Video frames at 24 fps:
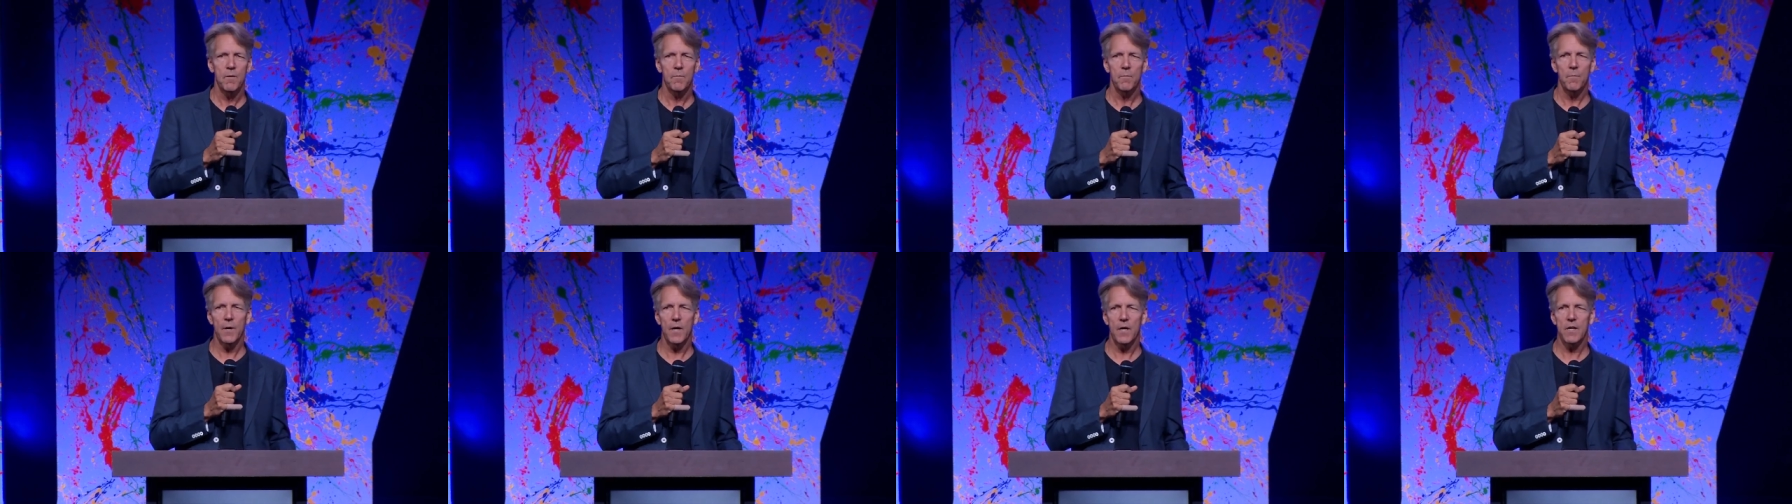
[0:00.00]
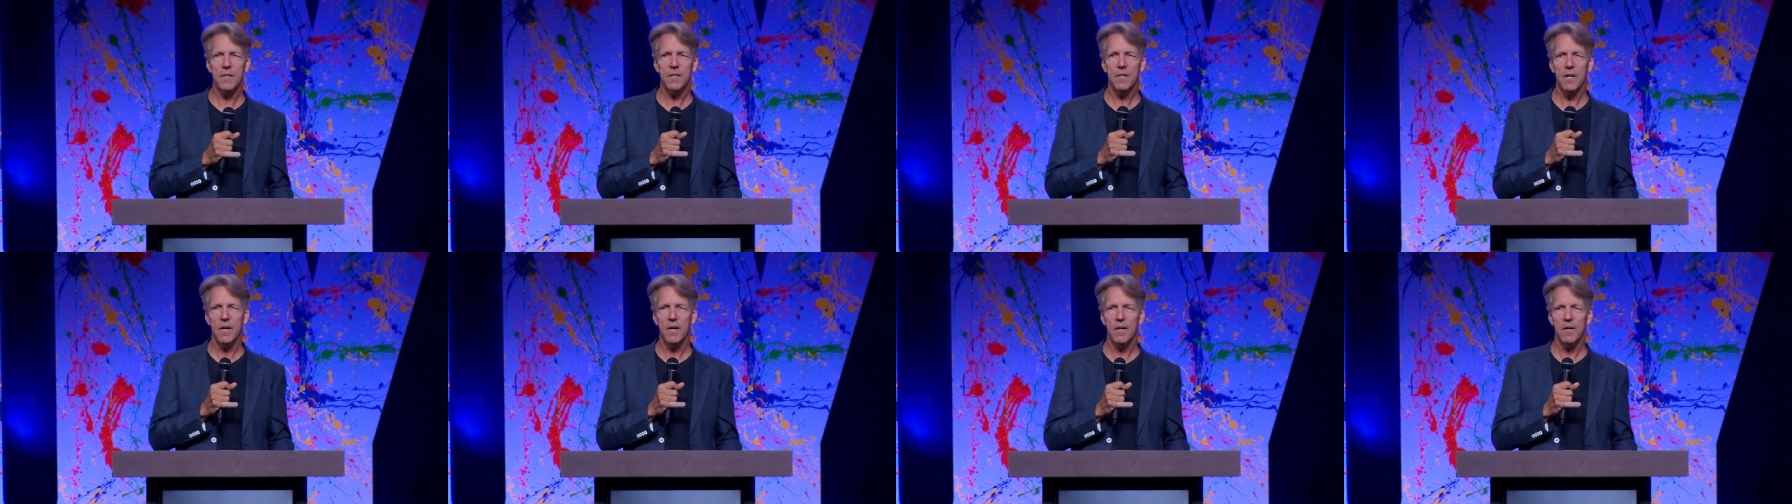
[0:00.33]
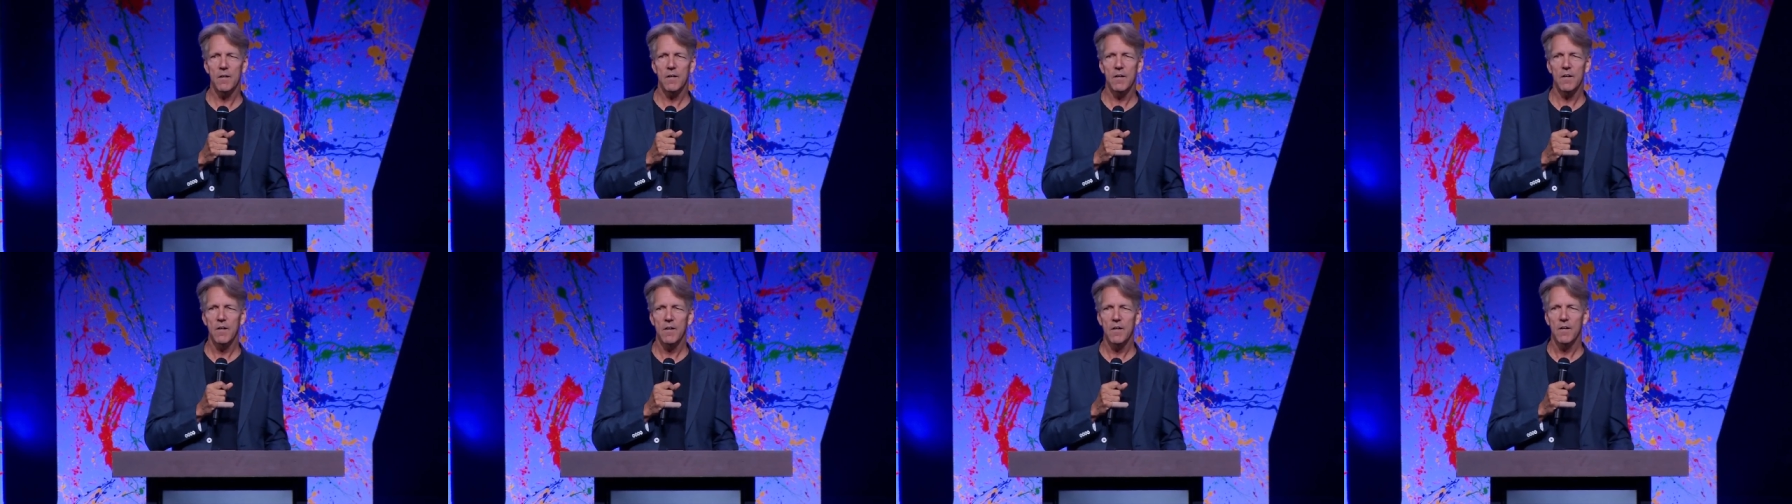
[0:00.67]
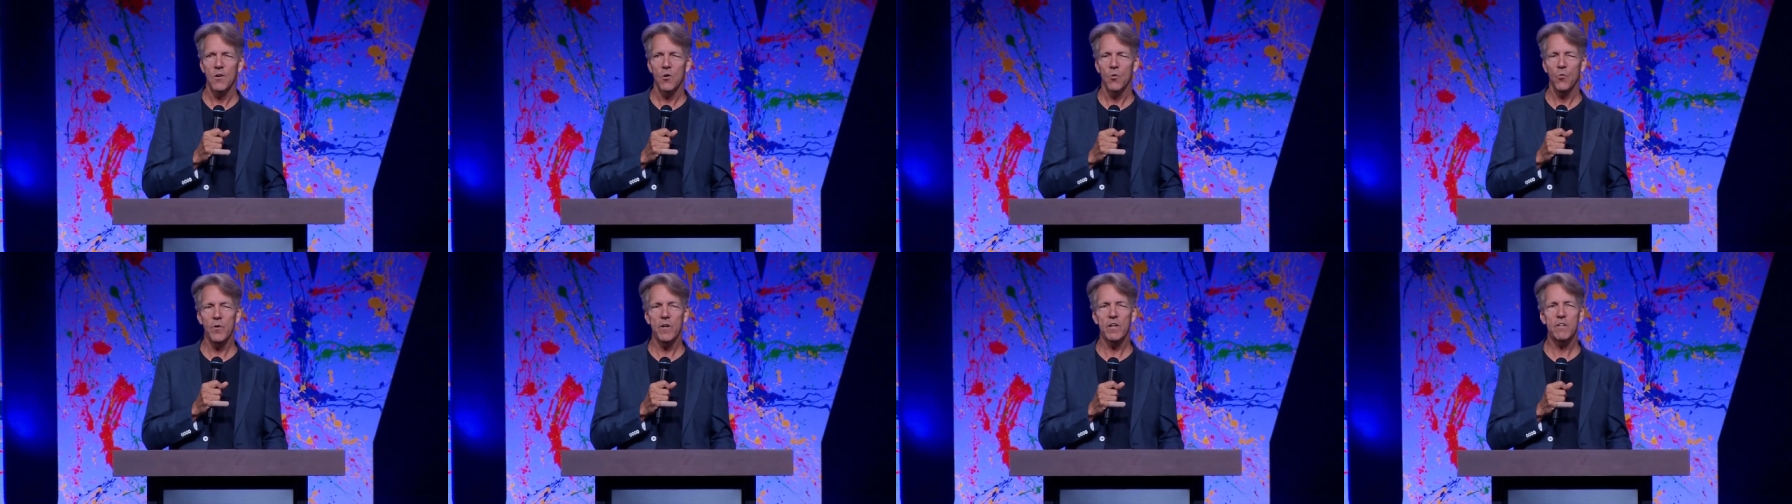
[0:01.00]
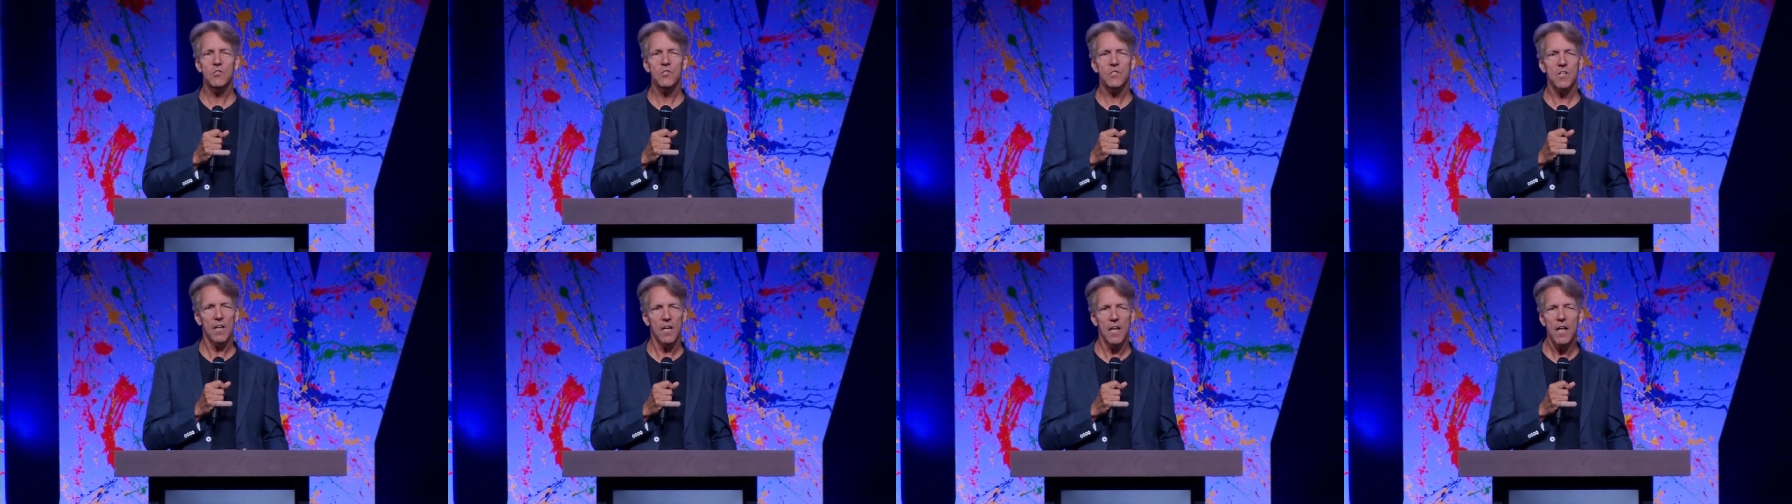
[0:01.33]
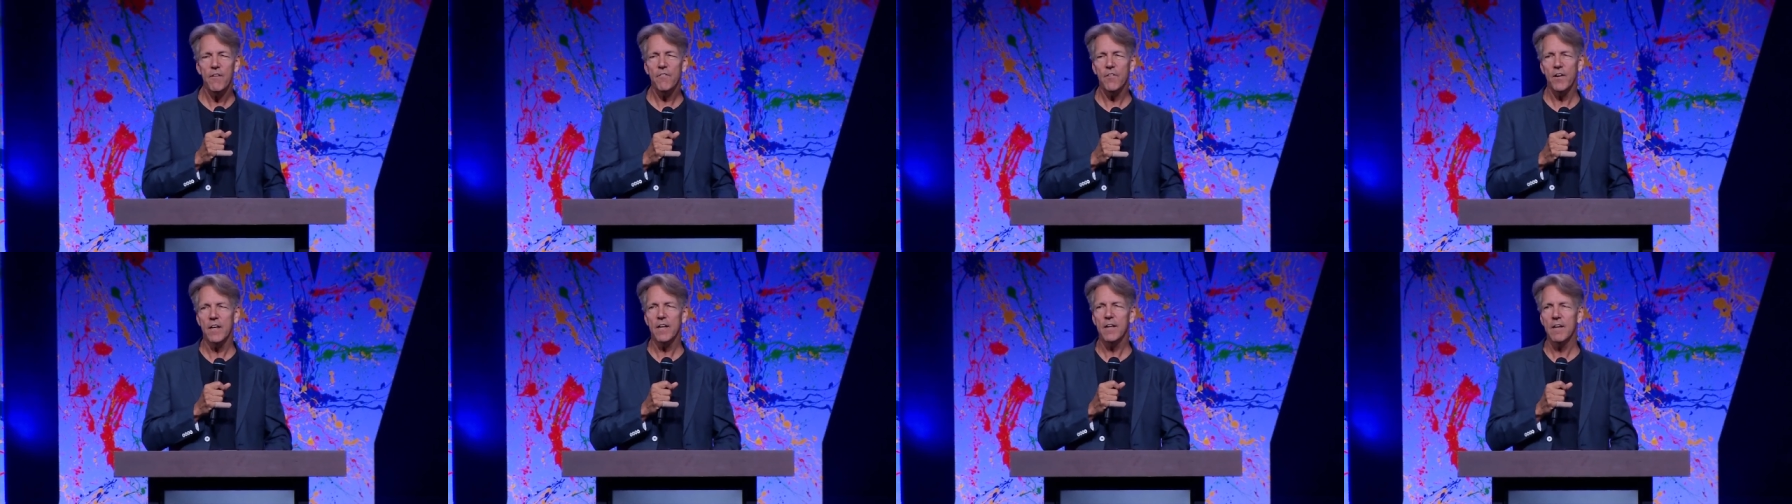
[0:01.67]
but uh, we used to
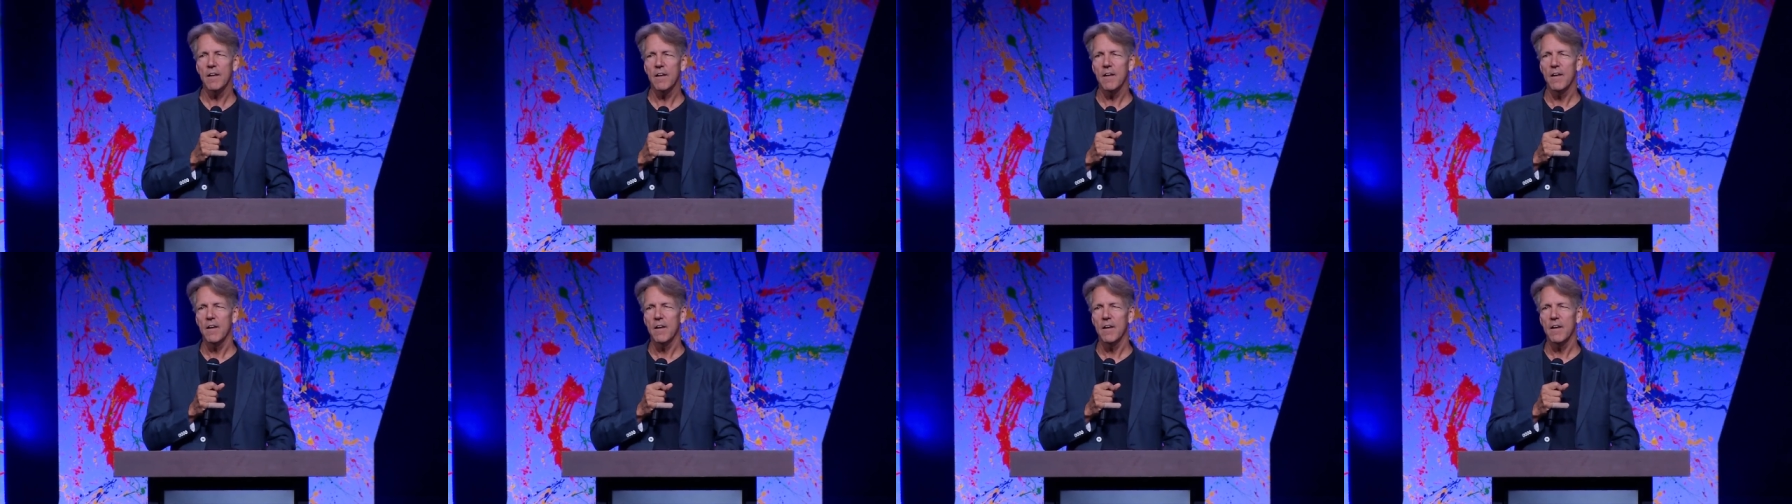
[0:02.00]
love it.